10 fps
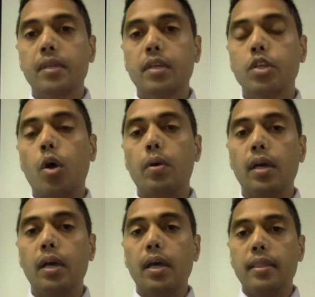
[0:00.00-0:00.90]
So
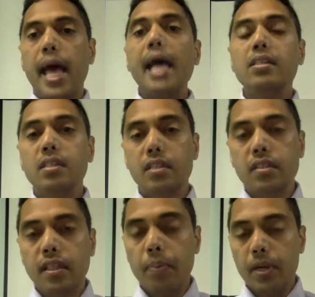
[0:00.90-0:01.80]
that's
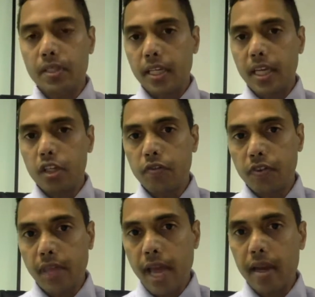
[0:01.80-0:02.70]
the presentation
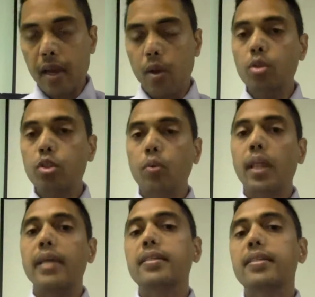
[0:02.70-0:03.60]
for that. I also would
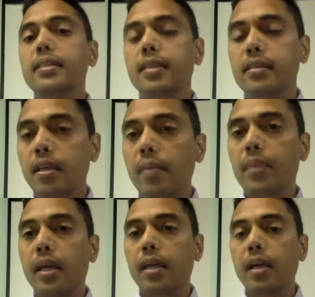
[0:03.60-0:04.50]
like to discuss
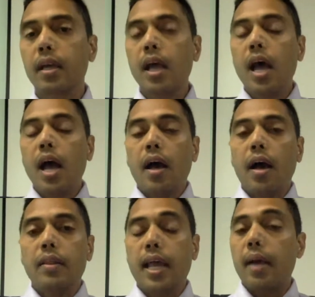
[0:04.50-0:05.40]
something
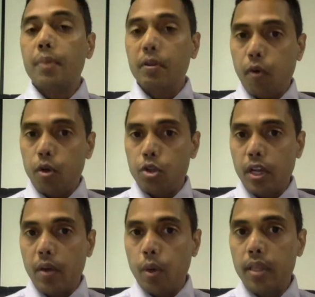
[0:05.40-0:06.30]
that I've been
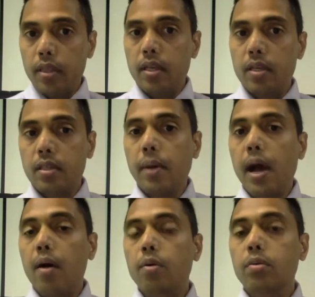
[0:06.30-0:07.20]
fortunate with, is
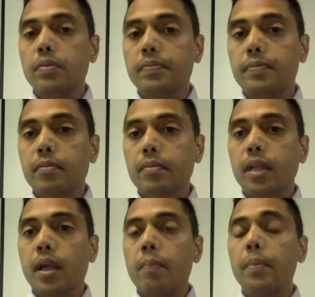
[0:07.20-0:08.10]
about
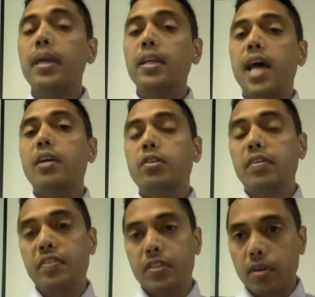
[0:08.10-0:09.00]
being a doctor
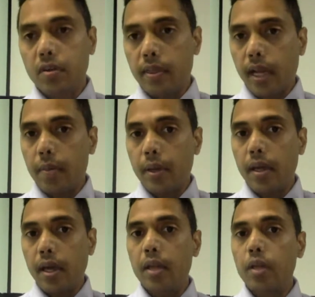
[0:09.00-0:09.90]
in physical
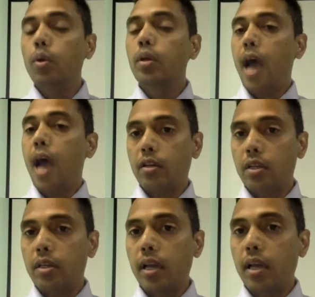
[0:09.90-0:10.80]
therapy and doing
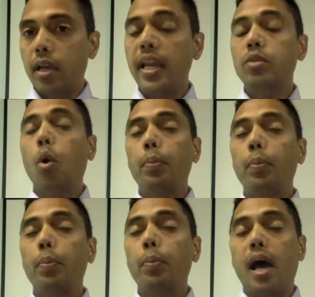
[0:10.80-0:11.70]
doctorate. It has
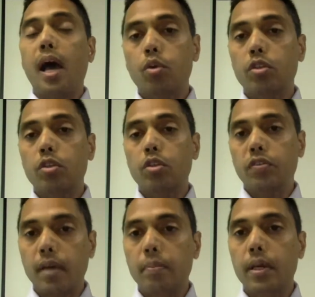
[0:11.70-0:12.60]
opened a lot of doors for
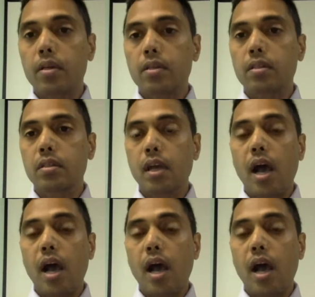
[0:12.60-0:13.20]
me, because